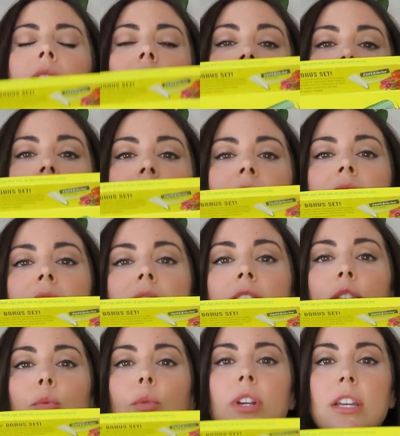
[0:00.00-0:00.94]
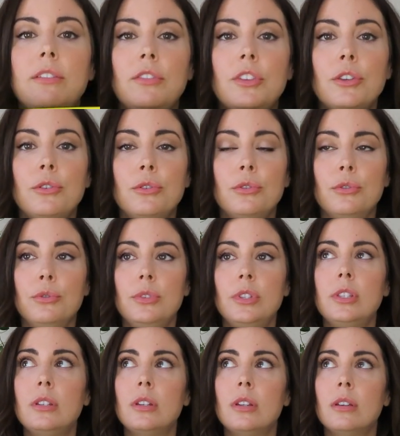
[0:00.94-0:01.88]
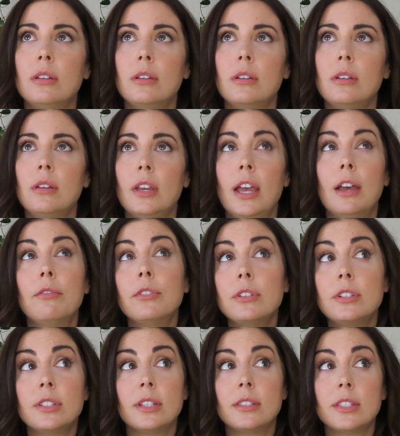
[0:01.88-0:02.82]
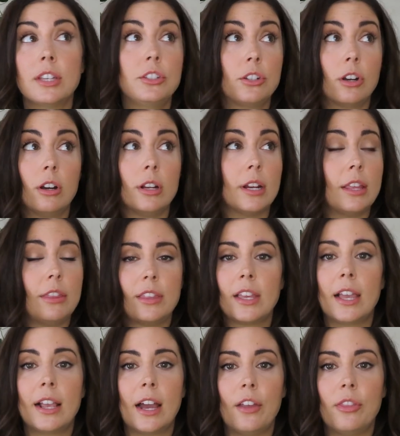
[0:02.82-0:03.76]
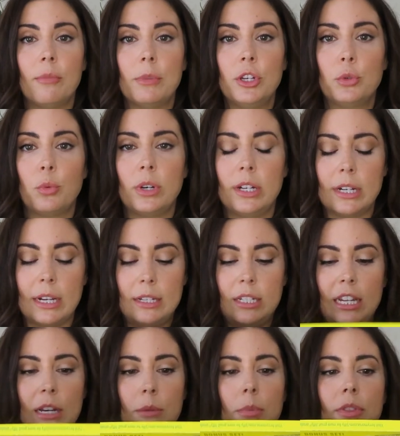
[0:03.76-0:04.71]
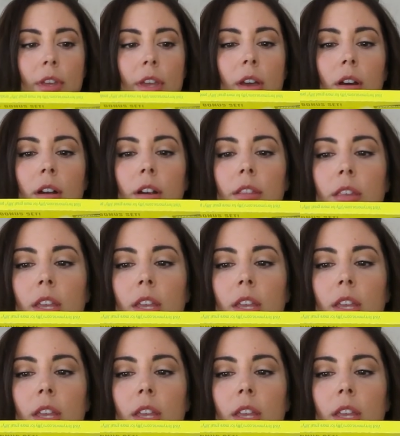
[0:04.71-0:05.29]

This is what I've used ever since I started. I think I got them in 2019, but they are